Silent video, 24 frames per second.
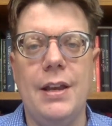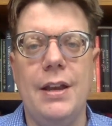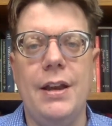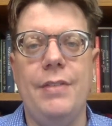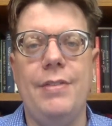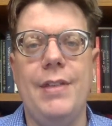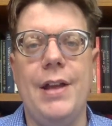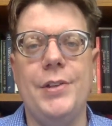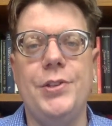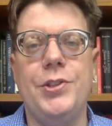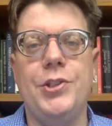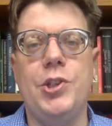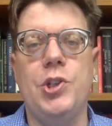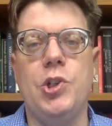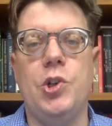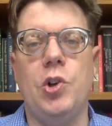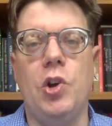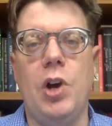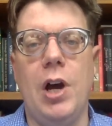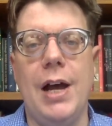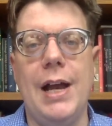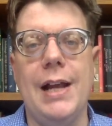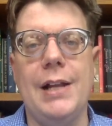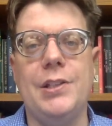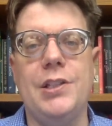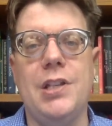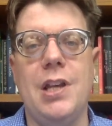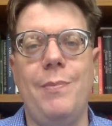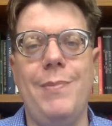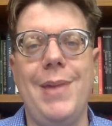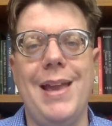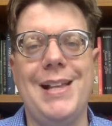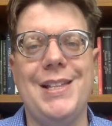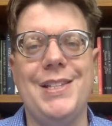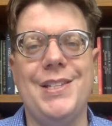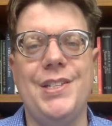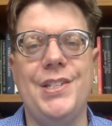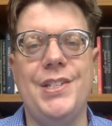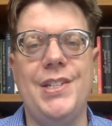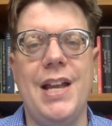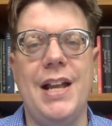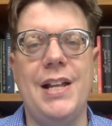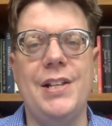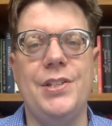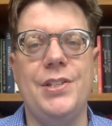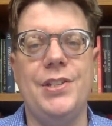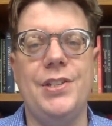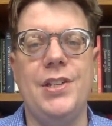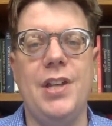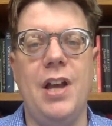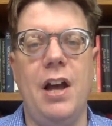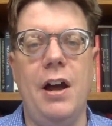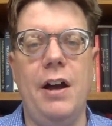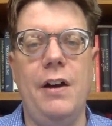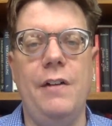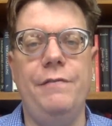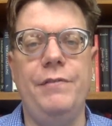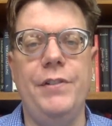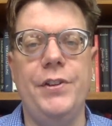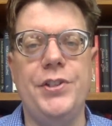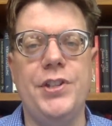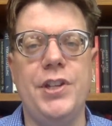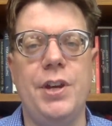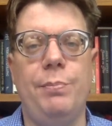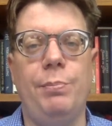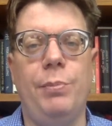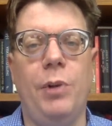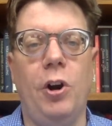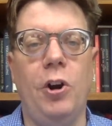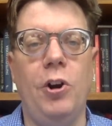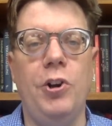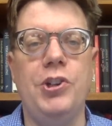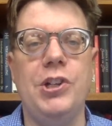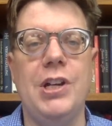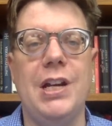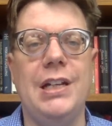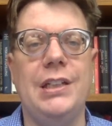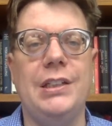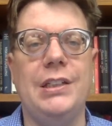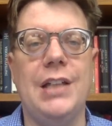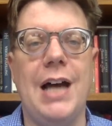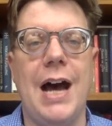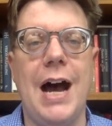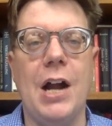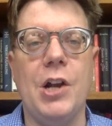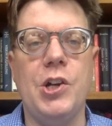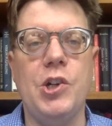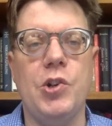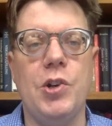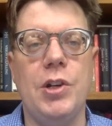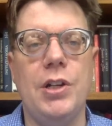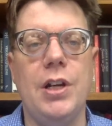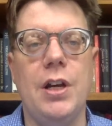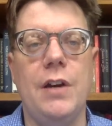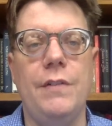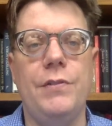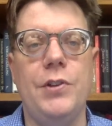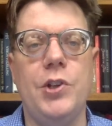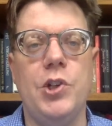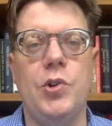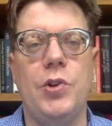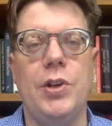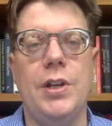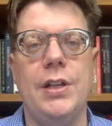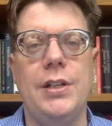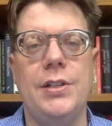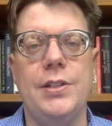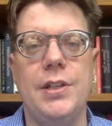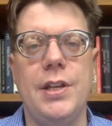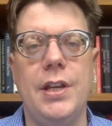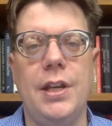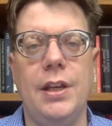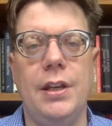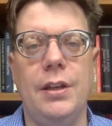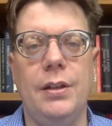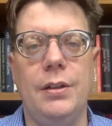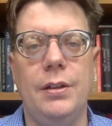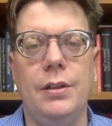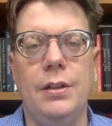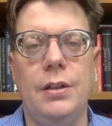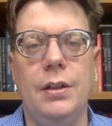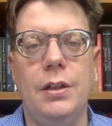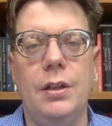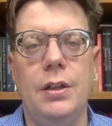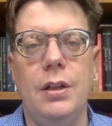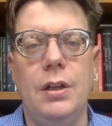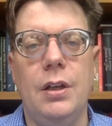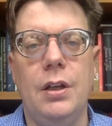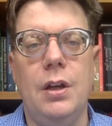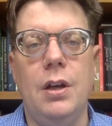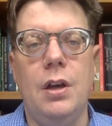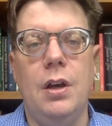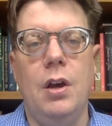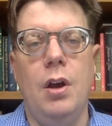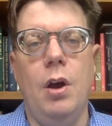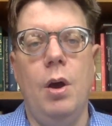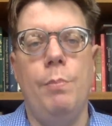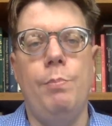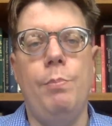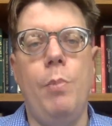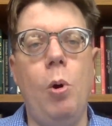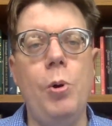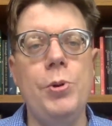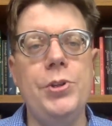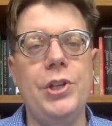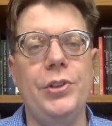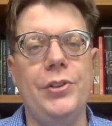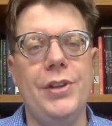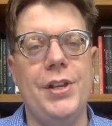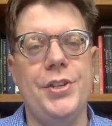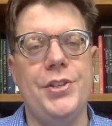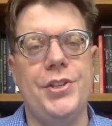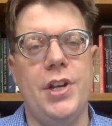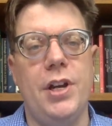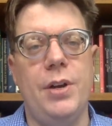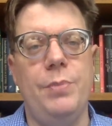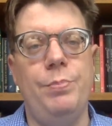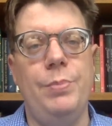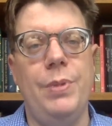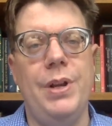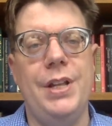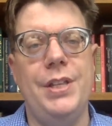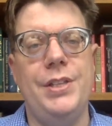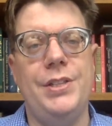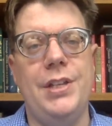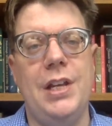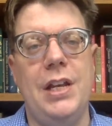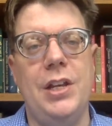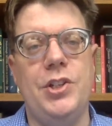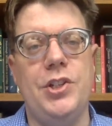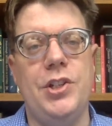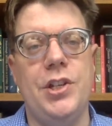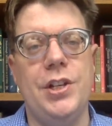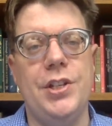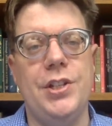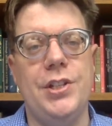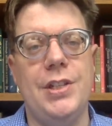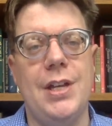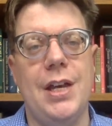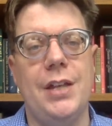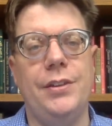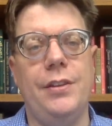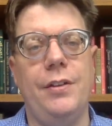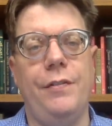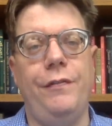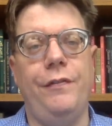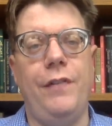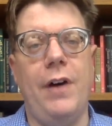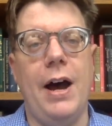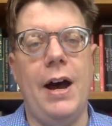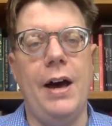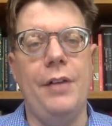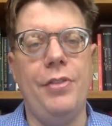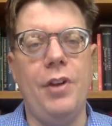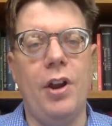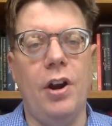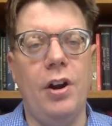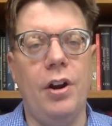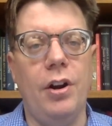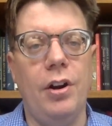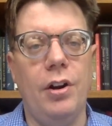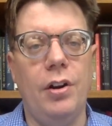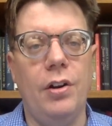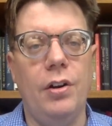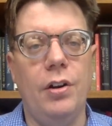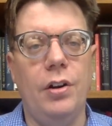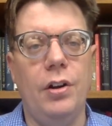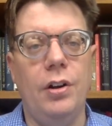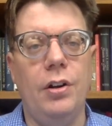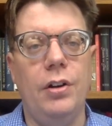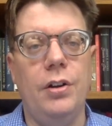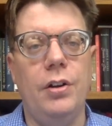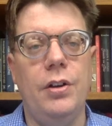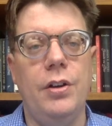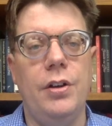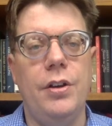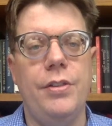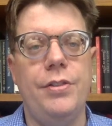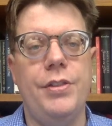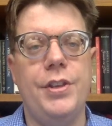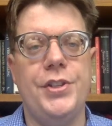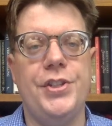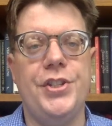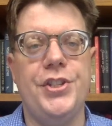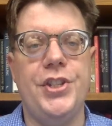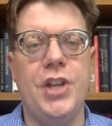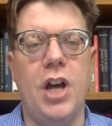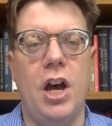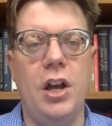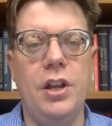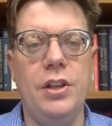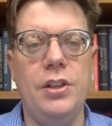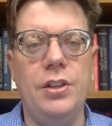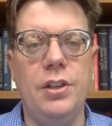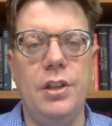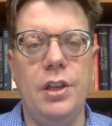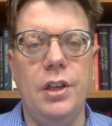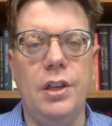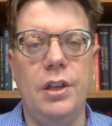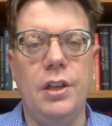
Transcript: that's trying to make sense of this emerging doctrine of the Trinity. Modalism teaches that the Father, the Son,